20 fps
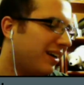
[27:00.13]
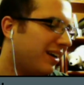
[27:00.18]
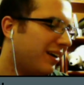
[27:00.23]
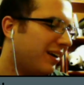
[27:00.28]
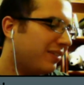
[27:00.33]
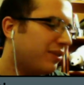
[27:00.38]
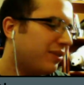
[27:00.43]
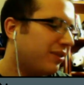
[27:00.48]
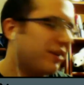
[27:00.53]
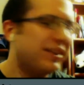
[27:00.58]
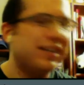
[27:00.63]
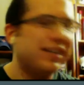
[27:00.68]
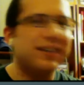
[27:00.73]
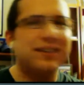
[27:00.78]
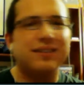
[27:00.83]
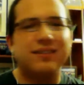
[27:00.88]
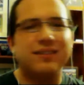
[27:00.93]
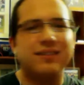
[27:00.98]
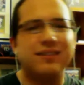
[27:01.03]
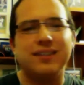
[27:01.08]
So I think
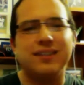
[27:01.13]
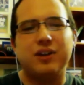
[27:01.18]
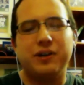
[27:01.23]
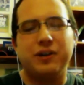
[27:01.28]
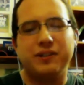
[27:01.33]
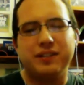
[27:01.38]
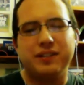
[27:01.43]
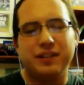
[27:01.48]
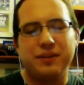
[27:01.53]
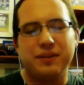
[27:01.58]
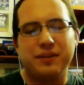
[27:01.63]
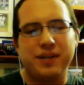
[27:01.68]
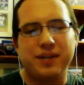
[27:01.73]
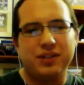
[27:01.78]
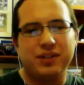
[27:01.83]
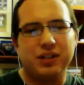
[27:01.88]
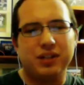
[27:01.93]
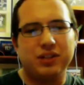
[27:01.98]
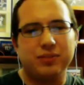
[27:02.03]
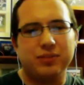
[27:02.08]
it's hard to make
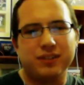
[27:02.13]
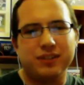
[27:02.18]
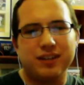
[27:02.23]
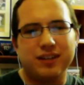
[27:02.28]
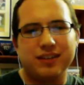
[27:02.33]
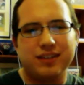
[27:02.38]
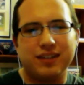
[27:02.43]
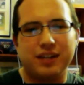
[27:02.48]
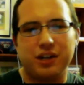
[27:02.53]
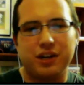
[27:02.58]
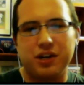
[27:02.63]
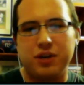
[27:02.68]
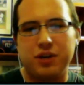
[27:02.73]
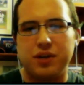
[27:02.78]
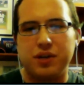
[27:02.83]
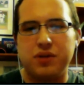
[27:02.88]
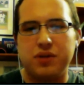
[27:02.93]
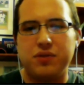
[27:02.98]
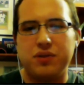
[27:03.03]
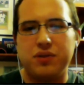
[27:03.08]
judgments on Zahir yet. We
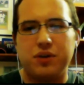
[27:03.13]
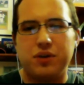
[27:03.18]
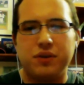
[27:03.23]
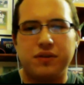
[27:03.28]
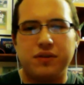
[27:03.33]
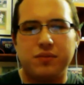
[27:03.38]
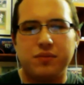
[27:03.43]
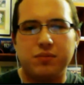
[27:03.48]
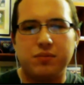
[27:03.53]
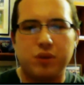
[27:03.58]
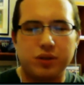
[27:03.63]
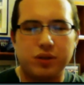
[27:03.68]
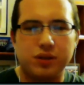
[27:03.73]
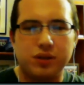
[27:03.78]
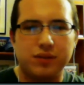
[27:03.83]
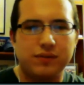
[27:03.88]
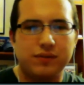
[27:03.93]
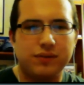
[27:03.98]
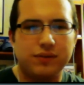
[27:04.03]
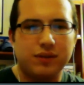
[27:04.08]
don't know his
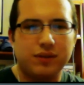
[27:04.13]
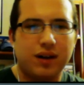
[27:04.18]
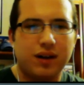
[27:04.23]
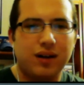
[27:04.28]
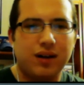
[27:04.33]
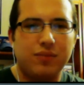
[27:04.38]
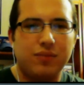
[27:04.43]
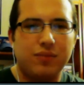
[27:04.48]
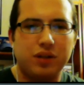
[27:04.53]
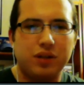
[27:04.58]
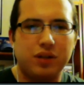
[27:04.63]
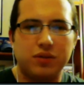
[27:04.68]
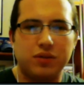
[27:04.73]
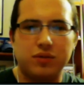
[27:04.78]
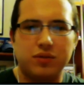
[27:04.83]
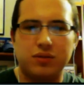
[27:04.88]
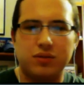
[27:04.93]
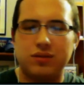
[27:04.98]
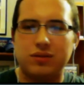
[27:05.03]
motives. We don't